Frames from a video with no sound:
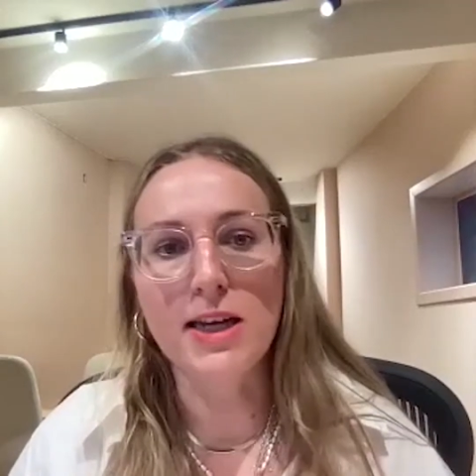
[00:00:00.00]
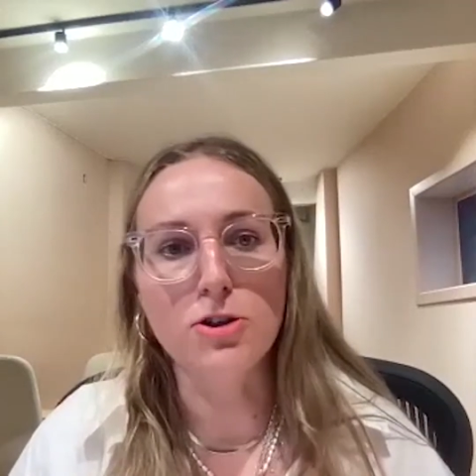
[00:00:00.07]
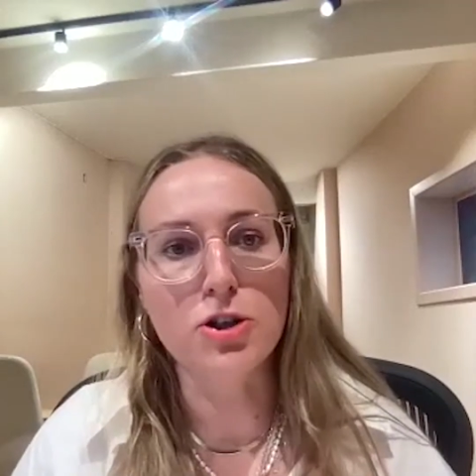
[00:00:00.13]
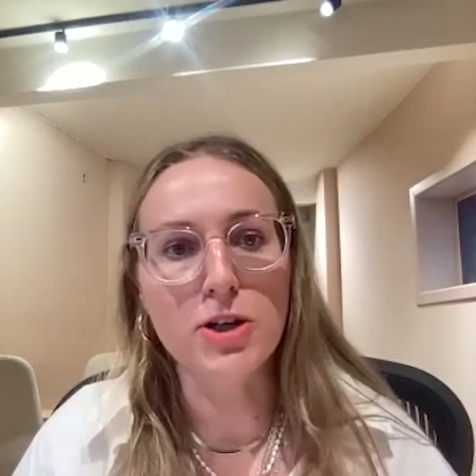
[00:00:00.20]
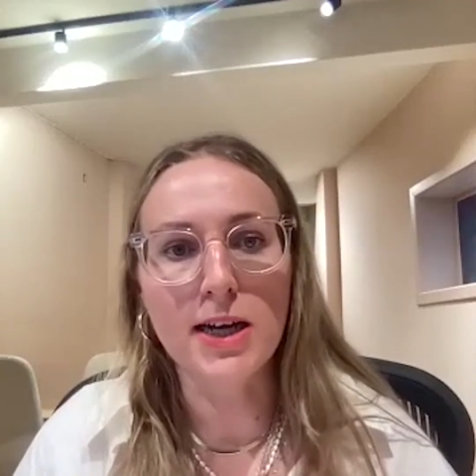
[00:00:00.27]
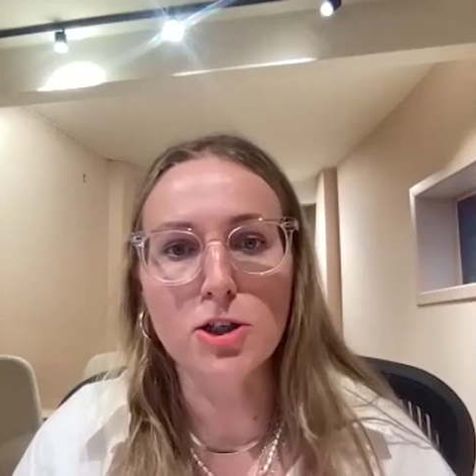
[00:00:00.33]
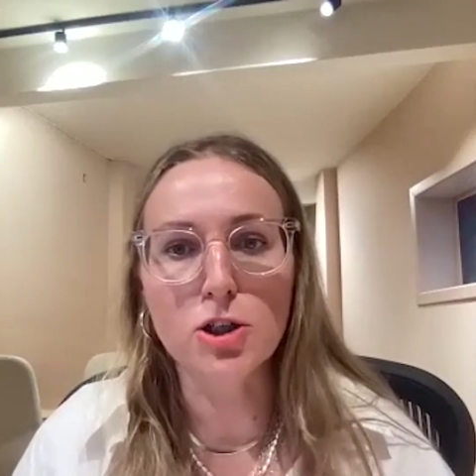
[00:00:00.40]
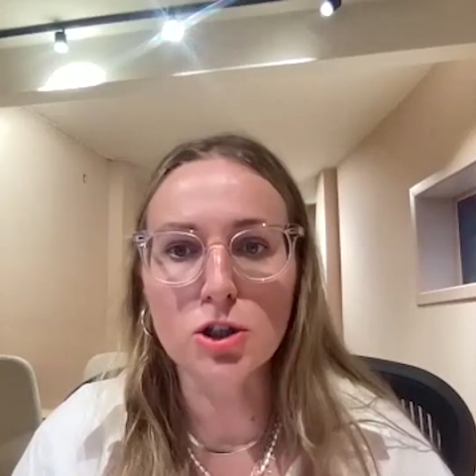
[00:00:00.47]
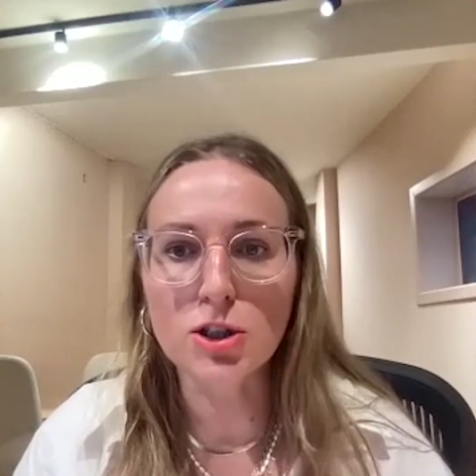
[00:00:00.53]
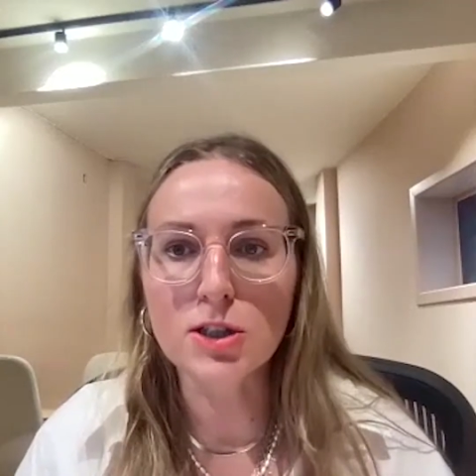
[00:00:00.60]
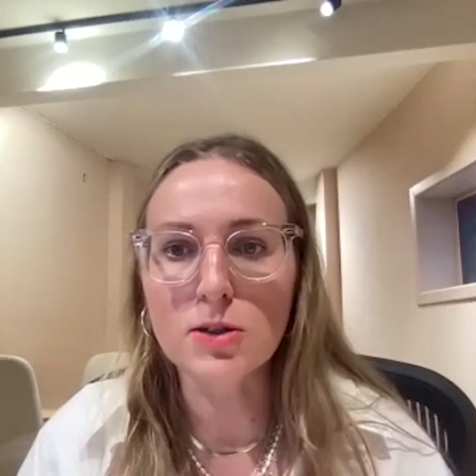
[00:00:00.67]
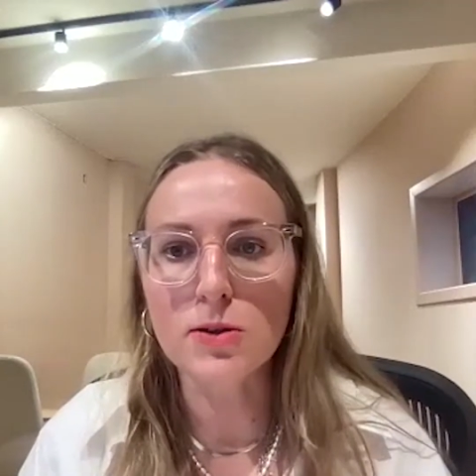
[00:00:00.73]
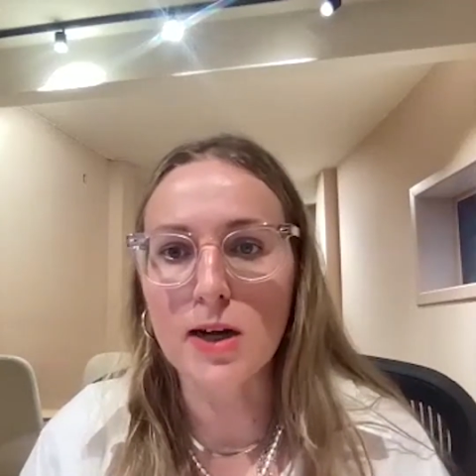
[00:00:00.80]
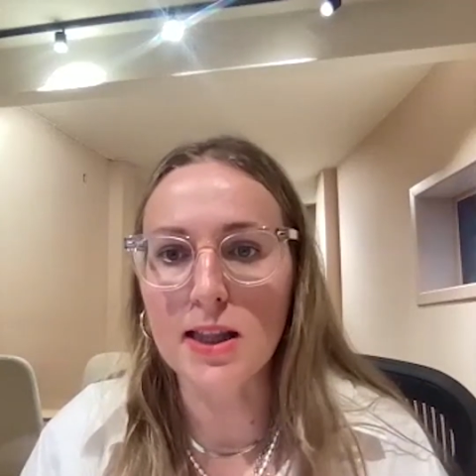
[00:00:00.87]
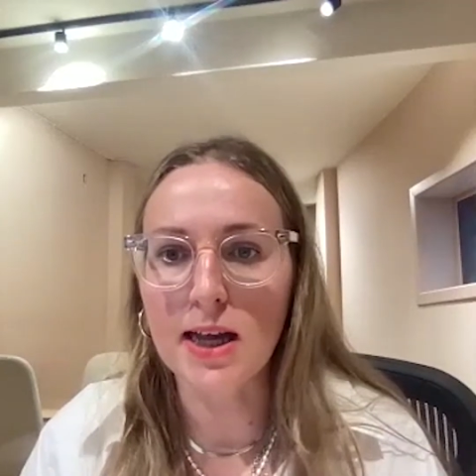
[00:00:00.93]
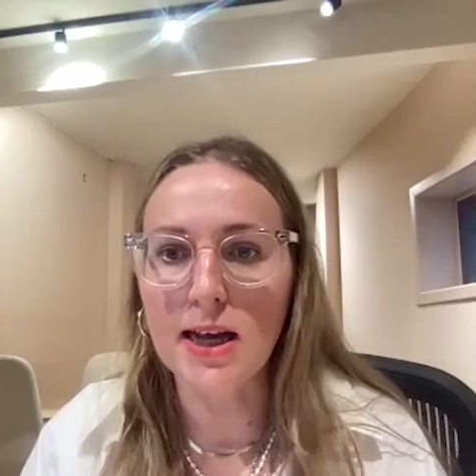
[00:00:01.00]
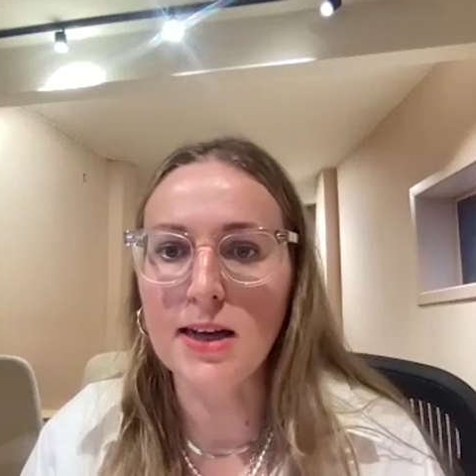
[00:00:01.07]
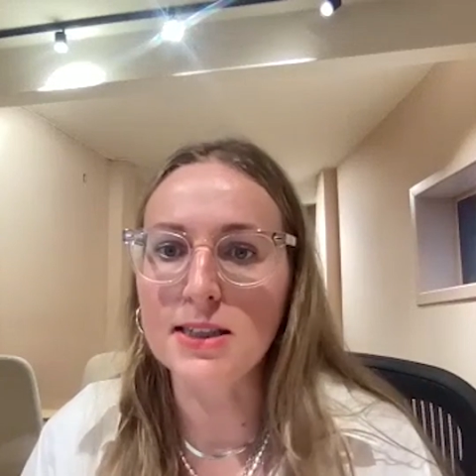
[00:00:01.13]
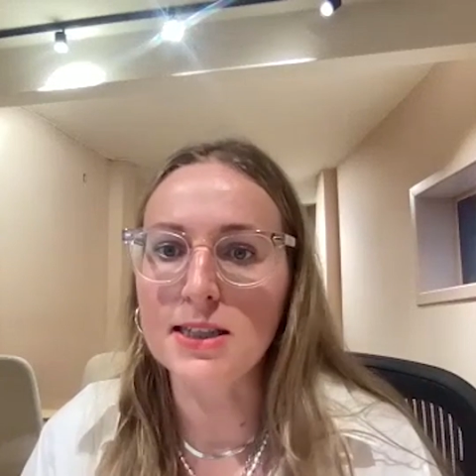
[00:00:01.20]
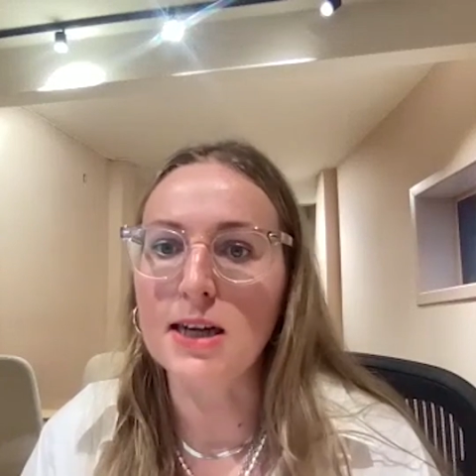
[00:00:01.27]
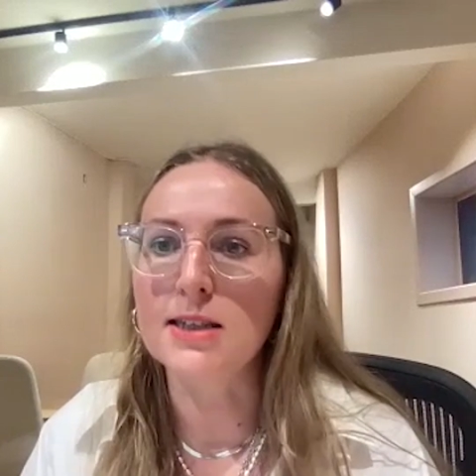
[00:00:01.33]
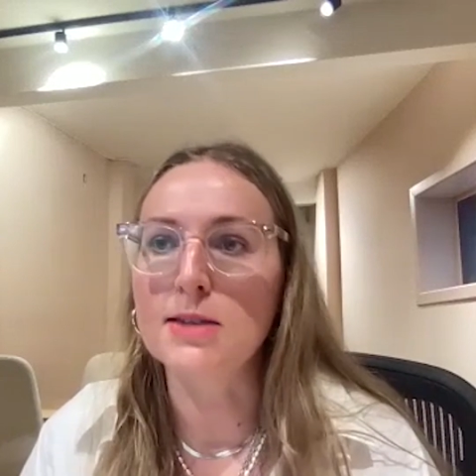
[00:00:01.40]
international, so it
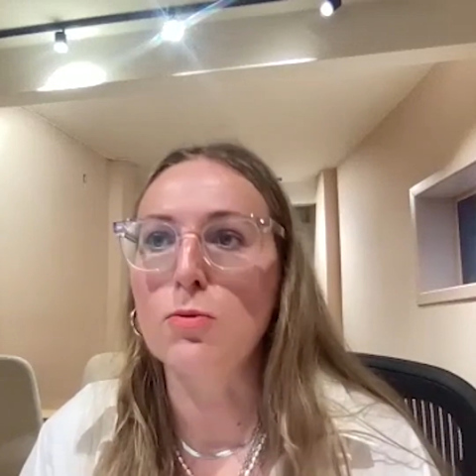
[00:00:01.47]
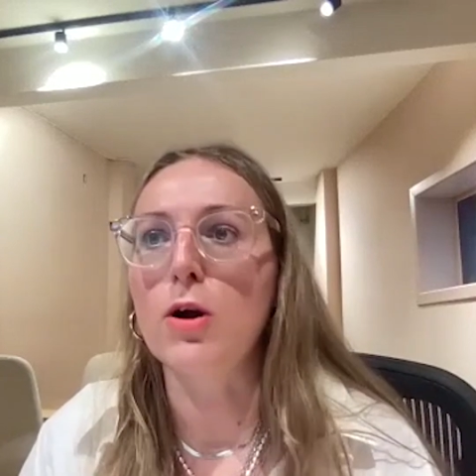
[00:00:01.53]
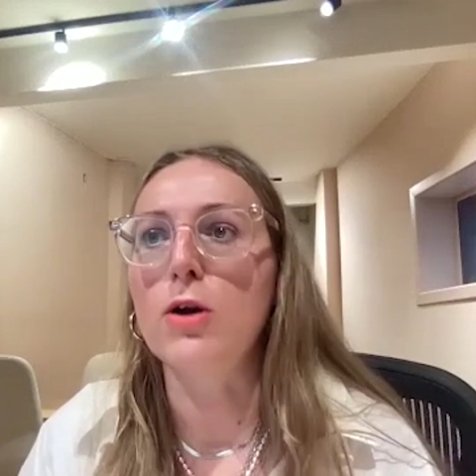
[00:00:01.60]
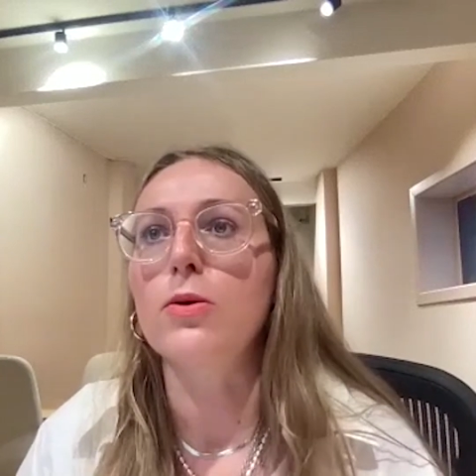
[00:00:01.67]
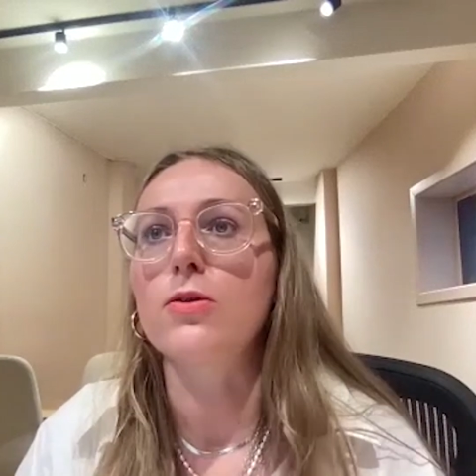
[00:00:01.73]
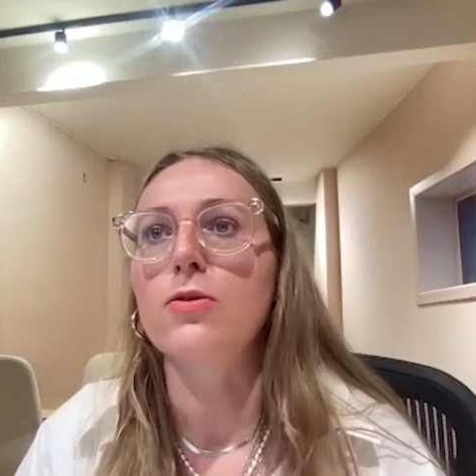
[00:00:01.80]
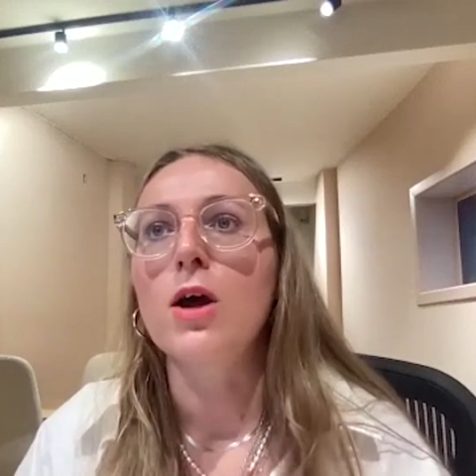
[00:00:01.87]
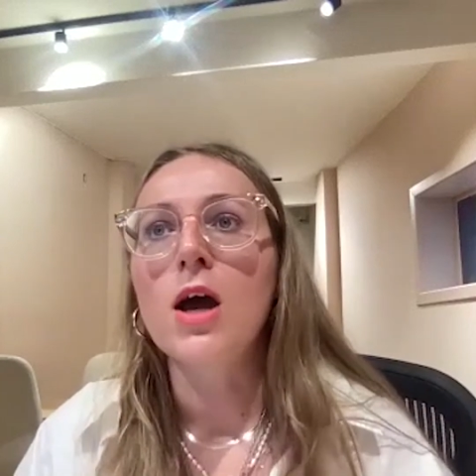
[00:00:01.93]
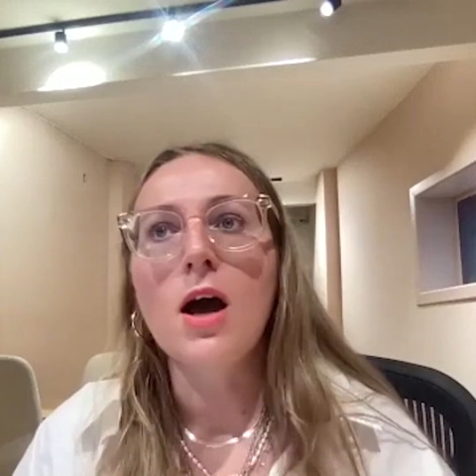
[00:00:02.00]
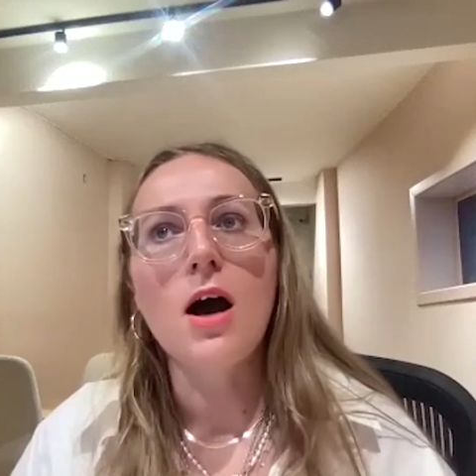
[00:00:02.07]
lets us work with